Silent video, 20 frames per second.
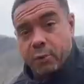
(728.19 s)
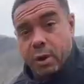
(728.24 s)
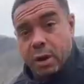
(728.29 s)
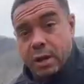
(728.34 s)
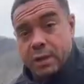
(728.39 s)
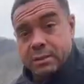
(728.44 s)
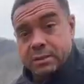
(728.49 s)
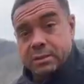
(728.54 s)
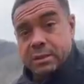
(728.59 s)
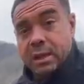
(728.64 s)

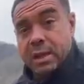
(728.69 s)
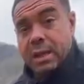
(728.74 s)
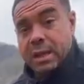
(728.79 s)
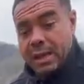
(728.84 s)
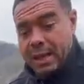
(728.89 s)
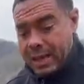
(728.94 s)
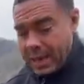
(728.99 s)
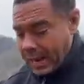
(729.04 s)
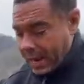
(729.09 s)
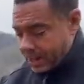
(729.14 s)
us,
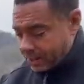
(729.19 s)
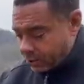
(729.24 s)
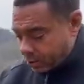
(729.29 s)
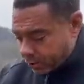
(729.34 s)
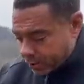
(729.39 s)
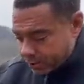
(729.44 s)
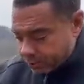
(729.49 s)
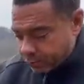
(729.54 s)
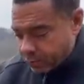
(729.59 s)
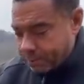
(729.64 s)
and you
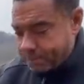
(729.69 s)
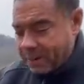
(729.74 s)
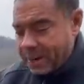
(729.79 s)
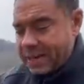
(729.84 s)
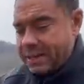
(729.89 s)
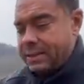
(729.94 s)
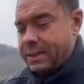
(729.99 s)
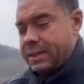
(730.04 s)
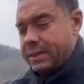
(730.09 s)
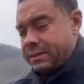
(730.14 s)
can
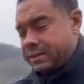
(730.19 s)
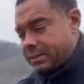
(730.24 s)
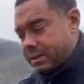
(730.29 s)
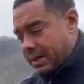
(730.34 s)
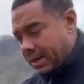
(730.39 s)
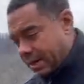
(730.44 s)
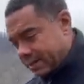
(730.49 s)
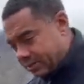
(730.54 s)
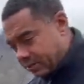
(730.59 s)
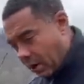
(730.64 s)
repeat this
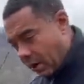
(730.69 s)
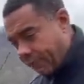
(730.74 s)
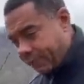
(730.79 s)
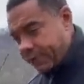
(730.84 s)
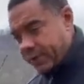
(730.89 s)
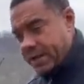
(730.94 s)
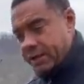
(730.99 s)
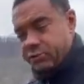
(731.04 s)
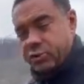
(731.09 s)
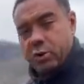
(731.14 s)
as
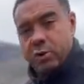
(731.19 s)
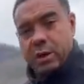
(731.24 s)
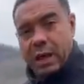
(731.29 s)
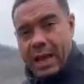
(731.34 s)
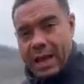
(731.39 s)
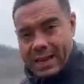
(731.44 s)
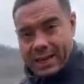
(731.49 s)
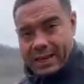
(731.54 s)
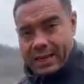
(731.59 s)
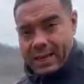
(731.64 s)
often as you
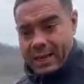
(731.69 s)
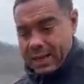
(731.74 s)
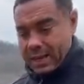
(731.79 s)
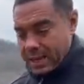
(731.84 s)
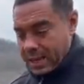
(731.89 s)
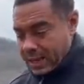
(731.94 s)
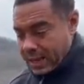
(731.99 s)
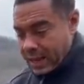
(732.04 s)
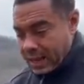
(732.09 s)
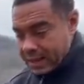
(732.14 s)
like.
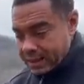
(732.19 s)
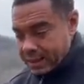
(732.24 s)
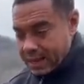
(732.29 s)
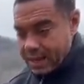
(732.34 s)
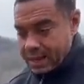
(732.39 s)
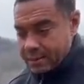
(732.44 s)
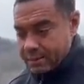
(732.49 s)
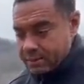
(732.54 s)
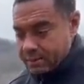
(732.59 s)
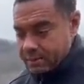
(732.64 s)
And
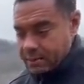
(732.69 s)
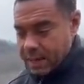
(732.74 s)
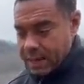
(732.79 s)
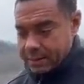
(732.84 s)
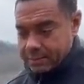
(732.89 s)
then, like